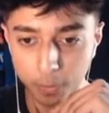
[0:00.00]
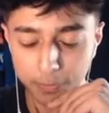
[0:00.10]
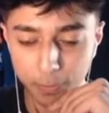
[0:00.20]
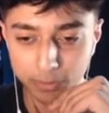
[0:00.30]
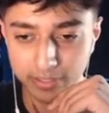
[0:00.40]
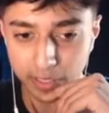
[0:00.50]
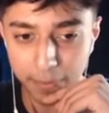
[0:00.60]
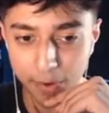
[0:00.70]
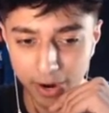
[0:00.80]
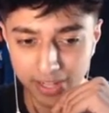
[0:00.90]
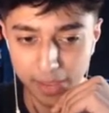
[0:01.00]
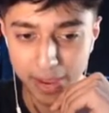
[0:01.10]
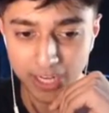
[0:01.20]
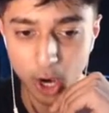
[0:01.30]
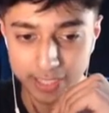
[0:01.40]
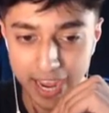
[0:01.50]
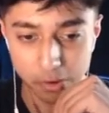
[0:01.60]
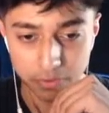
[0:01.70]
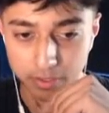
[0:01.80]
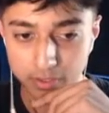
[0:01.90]
processing power and let my guard down!
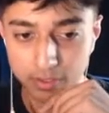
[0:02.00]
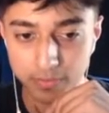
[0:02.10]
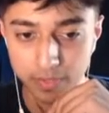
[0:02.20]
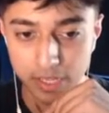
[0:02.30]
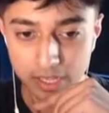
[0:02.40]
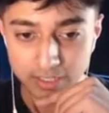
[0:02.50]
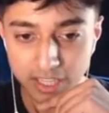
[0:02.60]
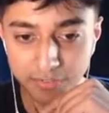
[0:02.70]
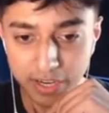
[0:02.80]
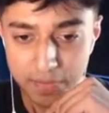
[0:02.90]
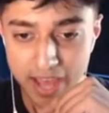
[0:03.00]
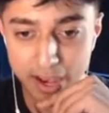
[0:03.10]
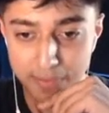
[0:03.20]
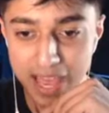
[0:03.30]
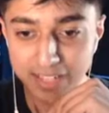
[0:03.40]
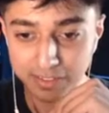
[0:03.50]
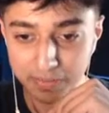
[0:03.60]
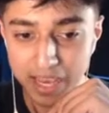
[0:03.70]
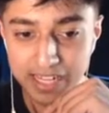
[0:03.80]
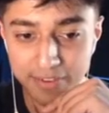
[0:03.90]
Something might have passed! I'm
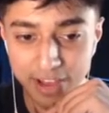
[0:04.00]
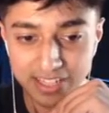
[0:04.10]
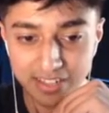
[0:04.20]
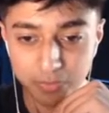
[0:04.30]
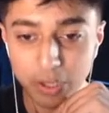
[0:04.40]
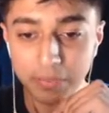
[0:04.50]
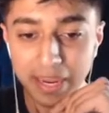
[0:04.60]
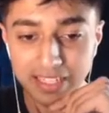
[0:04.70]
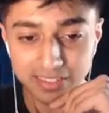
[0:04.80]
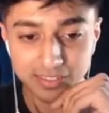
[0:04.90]
infected, which means